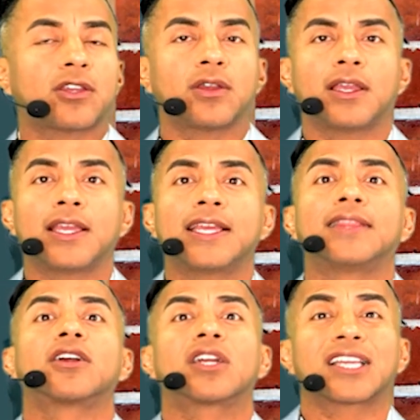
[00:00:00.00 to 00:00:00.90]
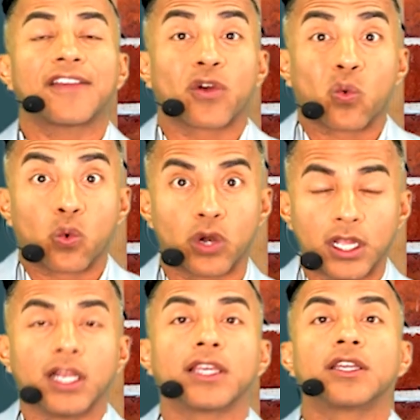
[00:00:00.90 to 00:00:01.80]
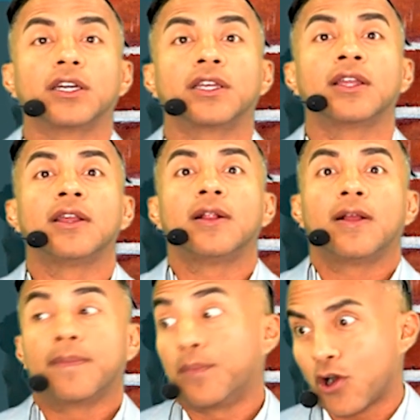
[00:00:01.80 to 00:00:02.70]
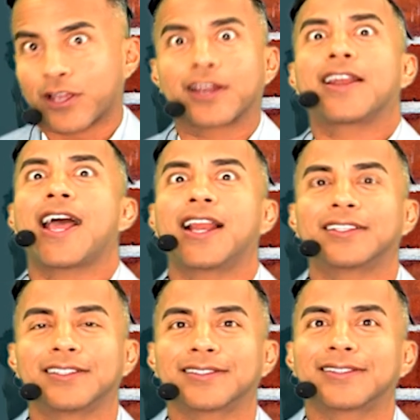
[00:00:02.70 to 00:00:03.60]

and they're going to give a really good market analysis.